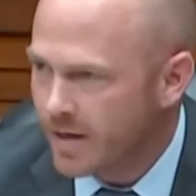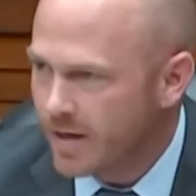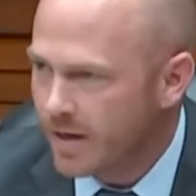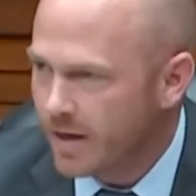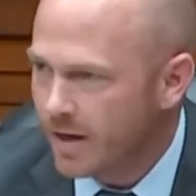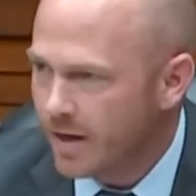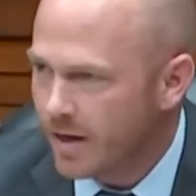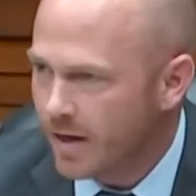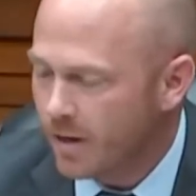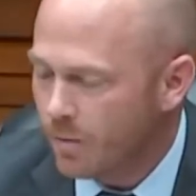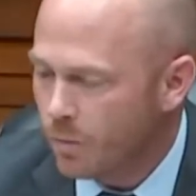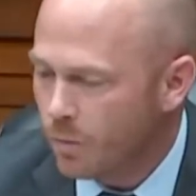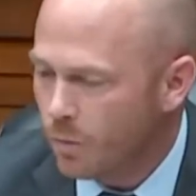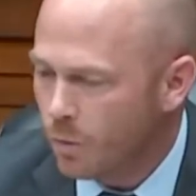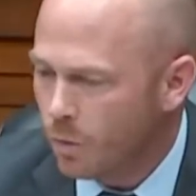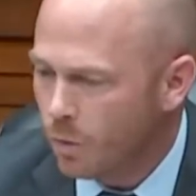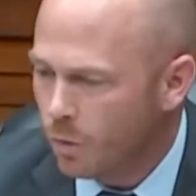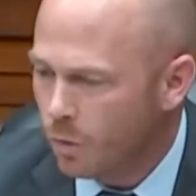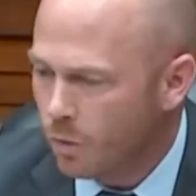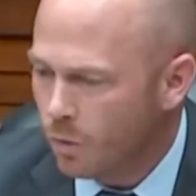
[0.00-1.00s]
Um,
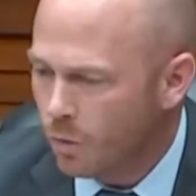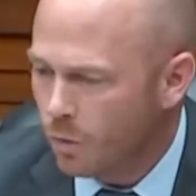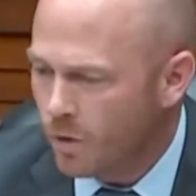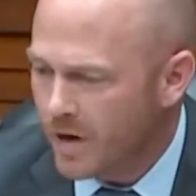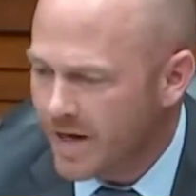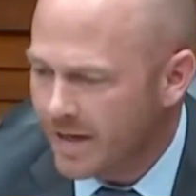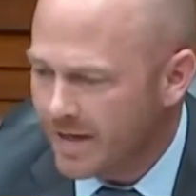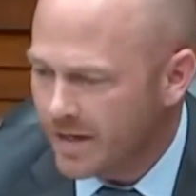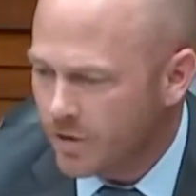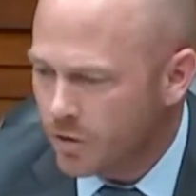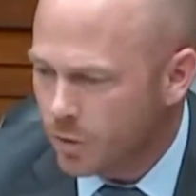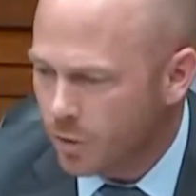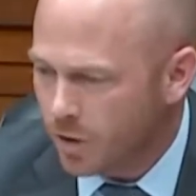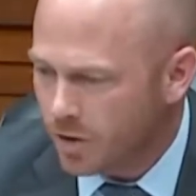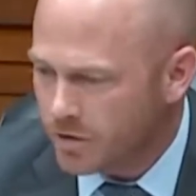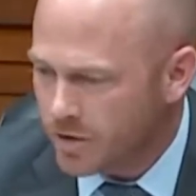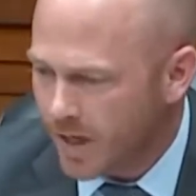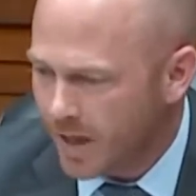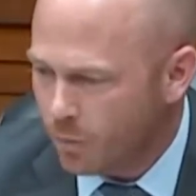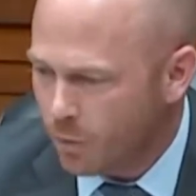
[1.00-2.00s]
we need to do our
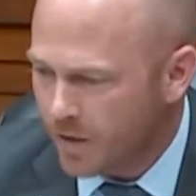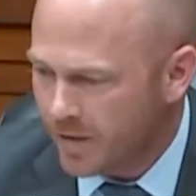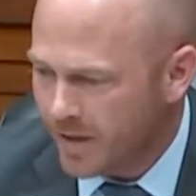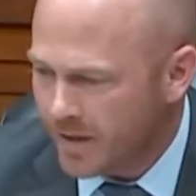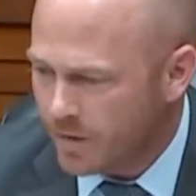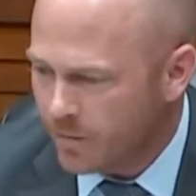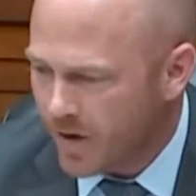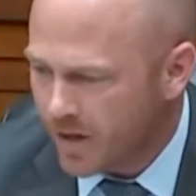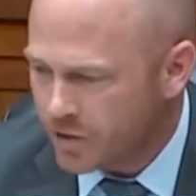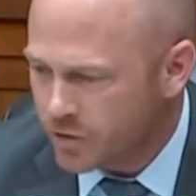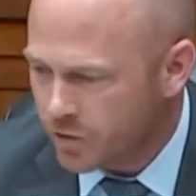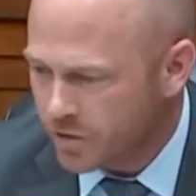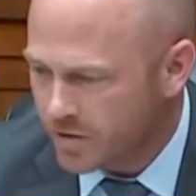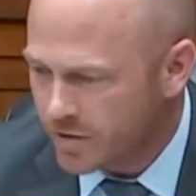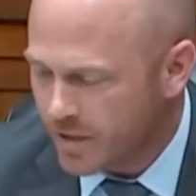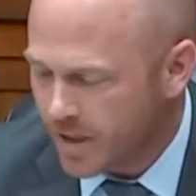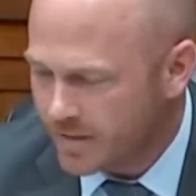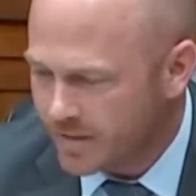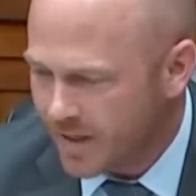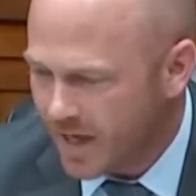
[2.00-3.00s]
job. We need to make sure this
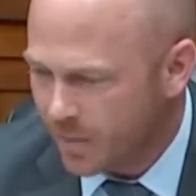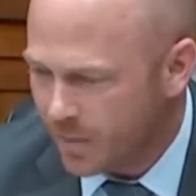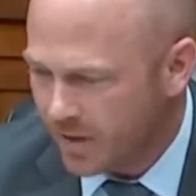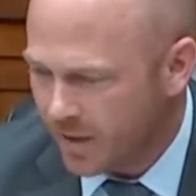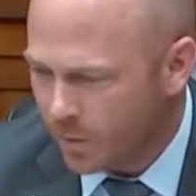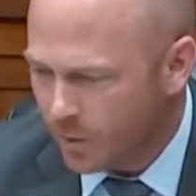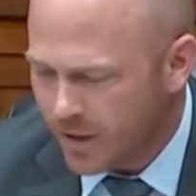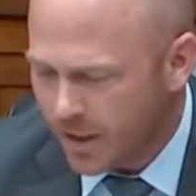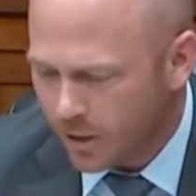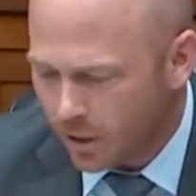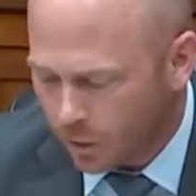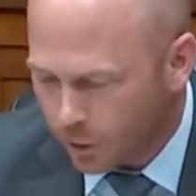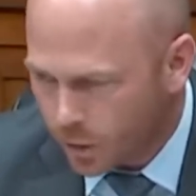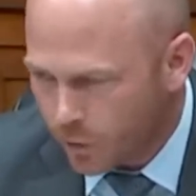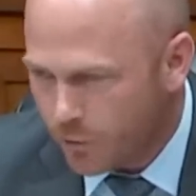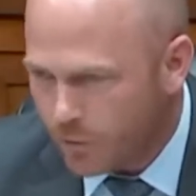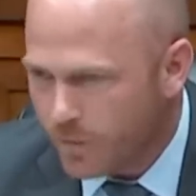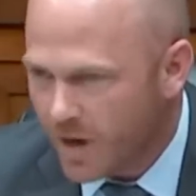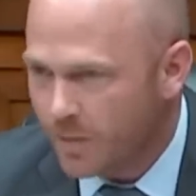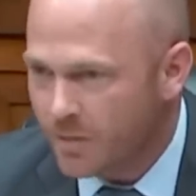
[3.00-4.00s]
doesn't happen again. We need to learn
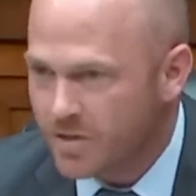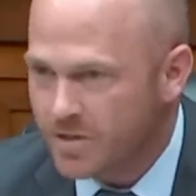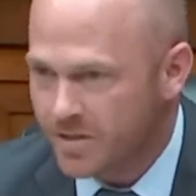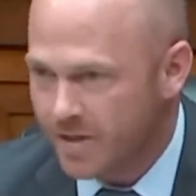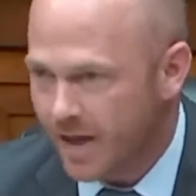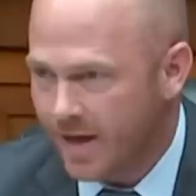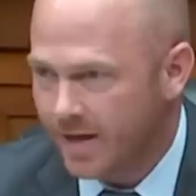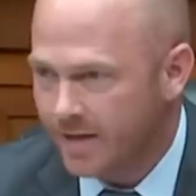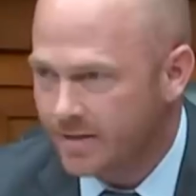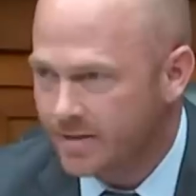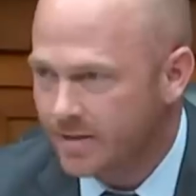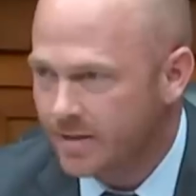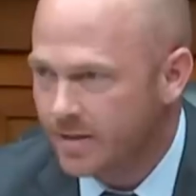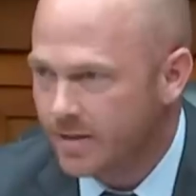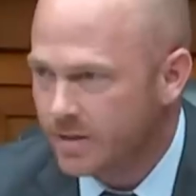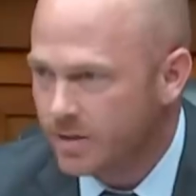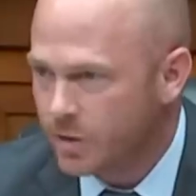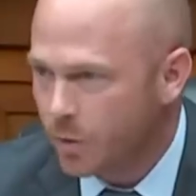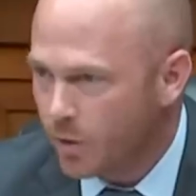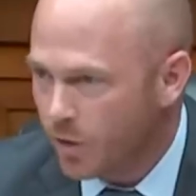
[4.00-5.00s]
from our mistakes
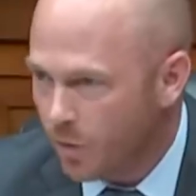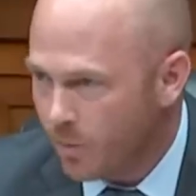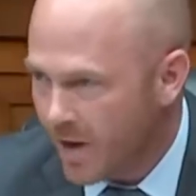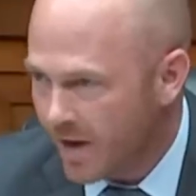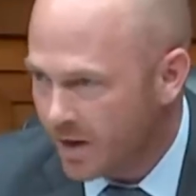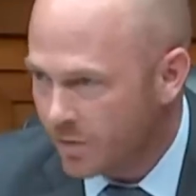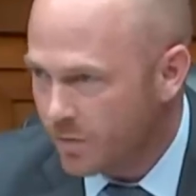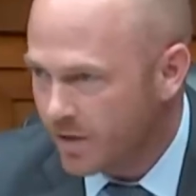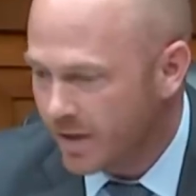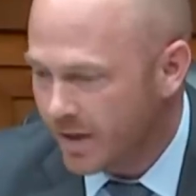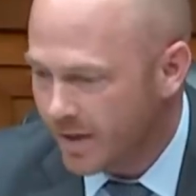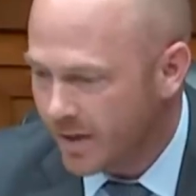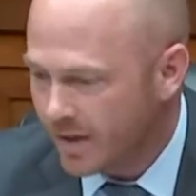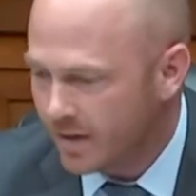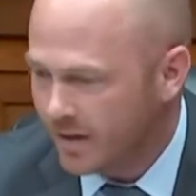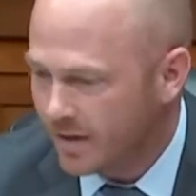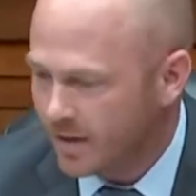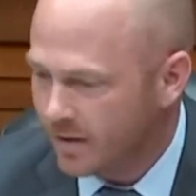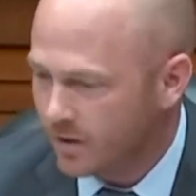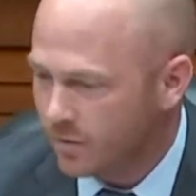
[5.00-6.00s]
so we don't make them again.
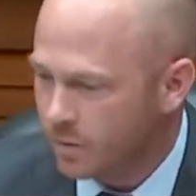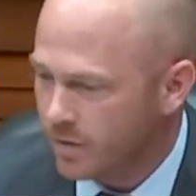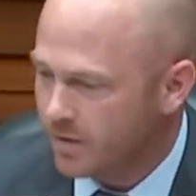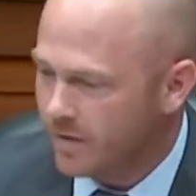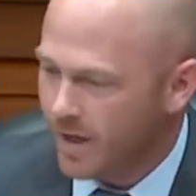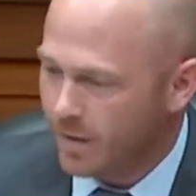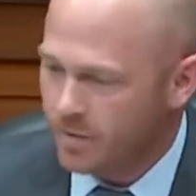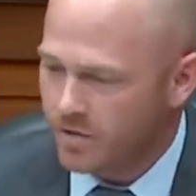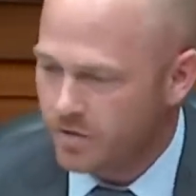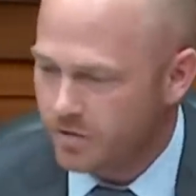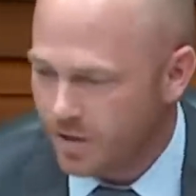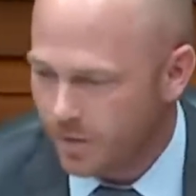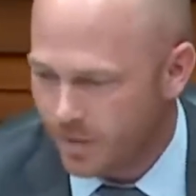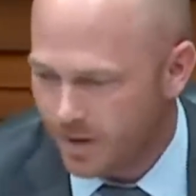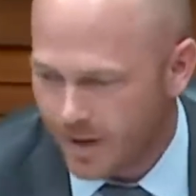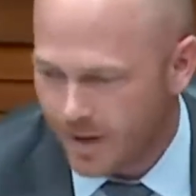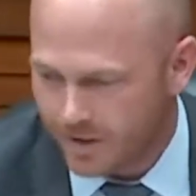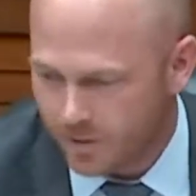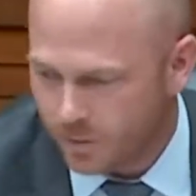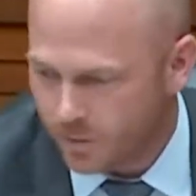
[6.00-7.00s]
And with that, Mr. Chairman, I
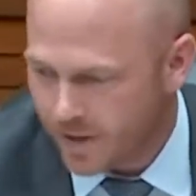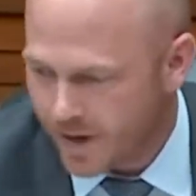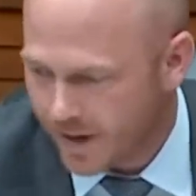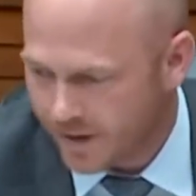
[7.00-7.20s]
yield back.